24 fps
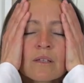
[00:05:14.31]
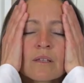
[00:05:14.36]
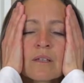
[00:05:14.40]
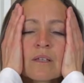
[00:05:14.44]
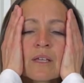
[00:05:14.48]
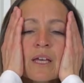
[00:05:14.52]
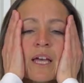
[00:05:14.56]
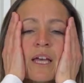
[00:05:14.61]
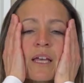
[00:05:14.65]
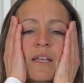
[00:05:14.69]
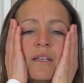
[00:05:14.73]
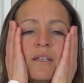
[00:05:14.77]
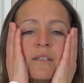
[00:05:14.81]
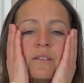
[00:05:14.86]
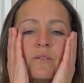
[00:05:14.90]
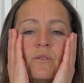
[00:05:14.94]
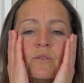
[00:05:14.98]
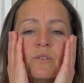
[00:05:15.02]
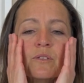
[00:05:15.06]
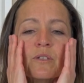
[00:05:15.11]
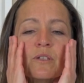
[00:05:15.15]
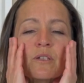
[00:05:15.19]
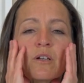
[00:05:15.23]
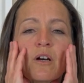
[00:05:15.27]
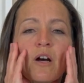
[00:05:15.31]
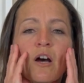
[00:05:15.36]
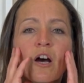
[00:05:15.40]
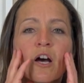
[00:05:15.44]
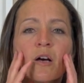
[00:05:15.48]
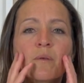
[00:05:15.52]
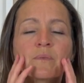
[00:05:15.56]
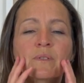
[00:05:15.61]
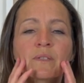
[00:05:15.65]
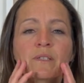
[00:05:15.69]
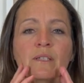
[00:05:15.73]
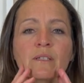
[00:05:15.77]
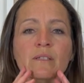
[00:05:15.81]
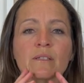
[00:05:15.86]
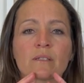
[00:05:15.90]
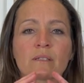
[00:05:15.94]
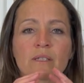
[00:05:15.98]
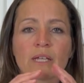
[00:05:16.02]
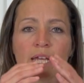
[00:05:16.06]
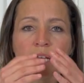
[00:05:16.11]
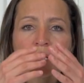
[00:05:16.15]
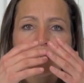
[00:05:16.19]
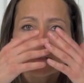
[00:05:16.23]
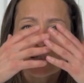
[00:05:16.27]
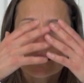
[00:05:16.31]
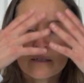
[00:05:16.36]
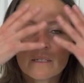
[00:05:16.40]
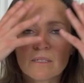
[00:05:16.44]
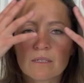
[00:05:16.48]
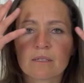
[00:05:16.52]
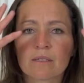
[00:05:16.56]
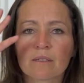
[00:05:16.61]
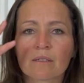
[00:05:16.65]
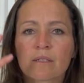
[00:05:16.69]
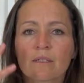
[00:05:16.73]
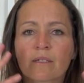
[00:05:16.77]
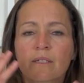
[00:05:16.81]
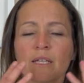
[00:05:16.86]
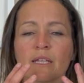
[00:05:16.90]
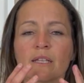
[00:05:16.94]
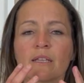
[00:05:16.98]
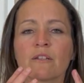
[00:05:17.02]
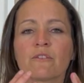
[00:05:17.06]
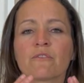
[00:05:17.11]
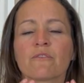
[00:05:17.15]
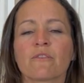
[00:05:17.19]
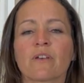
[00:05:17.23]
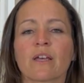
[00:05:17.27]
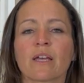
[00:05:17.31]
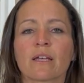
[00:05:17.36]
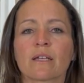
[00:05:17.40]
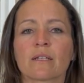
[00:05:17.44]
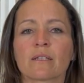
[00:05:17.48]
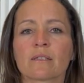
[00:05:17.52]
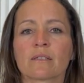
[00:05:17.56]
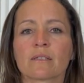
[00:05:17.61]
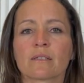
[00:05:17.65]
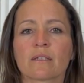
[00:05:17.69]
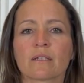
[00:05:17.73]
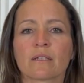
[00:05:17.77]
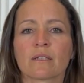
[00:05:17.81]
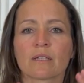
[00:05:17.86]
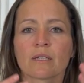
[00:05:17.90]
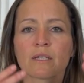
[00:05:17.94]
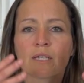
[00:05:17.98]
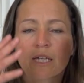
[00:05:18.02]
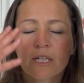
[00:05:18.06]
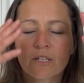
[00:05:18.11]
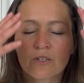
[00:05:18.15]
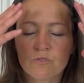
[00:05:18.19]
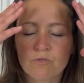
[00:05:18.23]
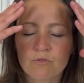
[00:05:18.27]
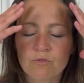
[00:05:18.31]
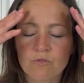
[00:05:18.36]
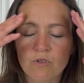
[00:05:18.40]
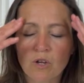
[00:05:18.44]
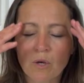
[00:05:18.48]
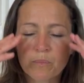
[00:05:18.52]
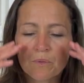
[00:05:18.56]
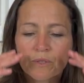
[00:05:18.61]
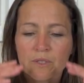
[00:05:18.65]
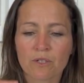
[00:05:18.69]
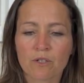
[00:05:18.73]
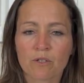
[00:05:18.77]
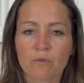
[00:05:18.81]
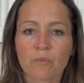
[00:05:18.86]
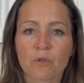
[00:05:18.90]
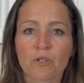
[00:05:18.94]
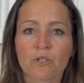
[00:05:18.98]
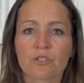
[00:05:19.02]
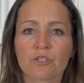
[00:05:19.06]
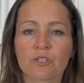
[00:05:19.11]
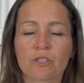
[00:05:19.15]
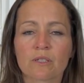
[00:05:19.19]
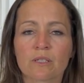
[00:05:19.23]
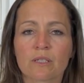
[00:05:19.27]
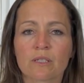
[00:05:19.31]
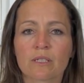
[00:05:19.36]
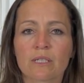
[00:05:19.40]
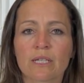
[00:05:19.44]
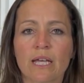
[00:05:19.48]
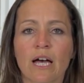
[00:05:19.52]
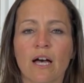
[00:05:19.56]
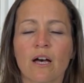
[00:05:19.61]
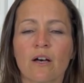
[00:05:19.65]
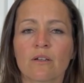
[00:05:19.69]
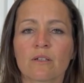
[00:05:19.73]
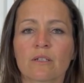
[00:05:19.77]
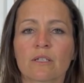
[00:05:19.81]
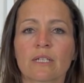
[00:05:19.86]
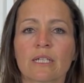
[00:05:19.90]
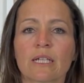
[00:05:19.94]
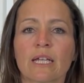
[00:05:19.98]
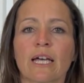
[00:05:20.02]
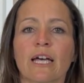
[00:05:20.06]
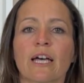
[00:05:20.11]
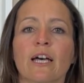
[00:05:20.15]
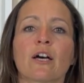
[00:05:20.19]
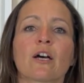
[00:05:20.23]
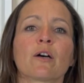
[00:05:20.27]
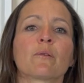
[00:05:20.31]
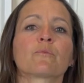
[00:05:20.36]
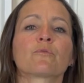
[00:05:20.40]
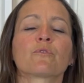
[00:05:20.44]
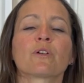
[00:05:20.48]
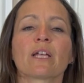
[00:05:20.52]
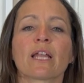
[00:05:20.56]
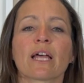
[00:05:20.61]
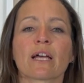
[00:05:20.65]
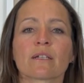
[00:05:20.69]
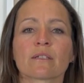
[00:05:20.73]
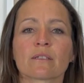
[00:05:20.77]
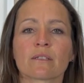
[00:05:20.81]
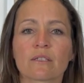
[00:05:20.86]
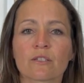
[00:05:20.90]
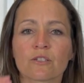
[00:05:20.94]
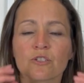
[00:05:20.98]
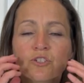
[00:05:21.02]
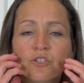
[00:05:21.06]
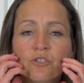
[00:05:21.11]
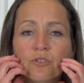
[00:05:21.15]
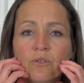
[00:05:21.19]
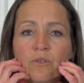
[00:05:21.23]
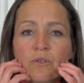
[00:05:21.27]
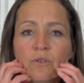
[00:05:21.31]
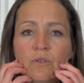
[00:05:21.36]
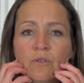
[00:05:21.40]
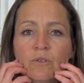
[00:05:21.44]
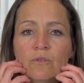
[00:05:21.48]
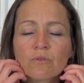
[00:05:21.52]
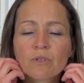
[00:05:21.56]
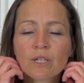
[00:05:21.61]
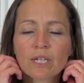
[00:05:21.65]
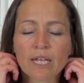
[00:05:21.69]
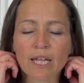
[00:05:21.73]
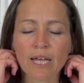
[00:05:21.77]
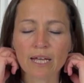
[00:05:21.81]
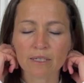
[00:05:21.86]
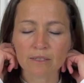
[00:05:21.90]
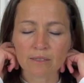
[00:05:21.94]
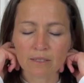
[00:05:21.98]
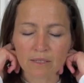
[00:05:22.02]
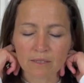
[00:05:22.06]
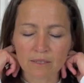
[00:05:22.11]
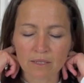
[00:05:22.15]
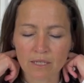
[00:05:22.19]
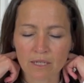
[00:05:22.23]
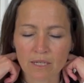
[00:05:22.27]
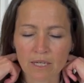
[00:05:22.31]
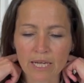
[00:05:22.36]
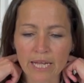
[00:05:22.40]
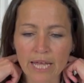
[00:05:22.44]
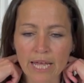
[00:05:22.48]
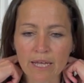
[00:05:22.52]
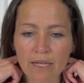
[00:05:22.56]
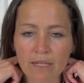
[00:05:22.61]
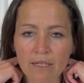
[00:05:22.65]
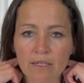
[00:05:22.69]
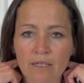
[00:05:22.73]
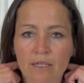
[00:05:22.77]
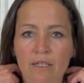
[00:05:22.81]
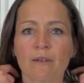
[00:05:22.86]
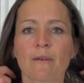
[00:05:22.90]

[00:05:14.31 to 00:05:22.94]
And this also calms the senses in the face. It drops your emotions down, relaxes the jaw, relaxes the neck.